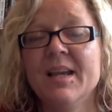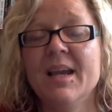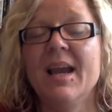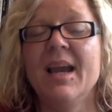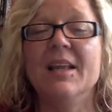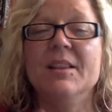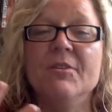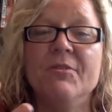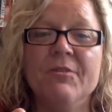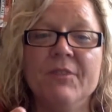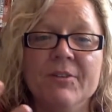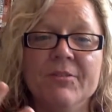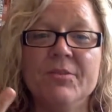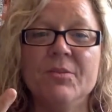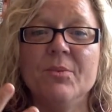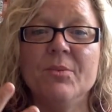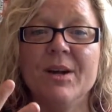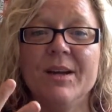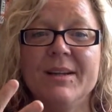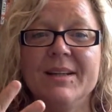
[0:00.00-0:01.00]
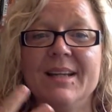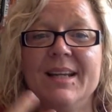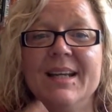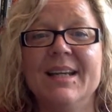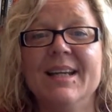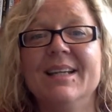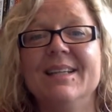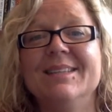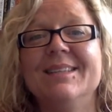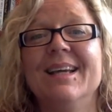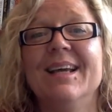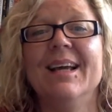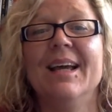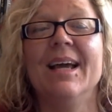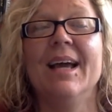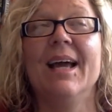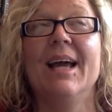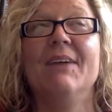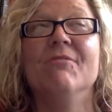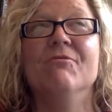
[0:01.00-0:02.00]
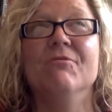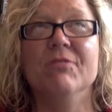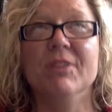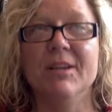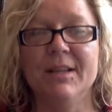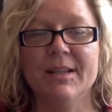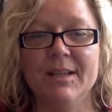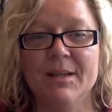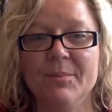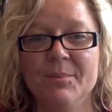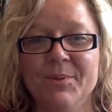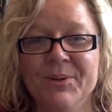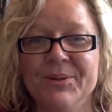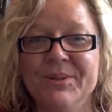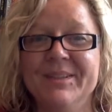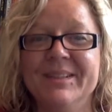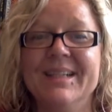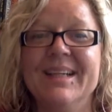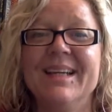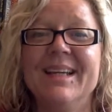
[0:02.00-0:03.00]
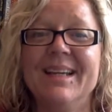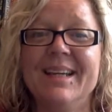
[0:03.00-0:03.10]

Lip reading: And the fifth one is really important.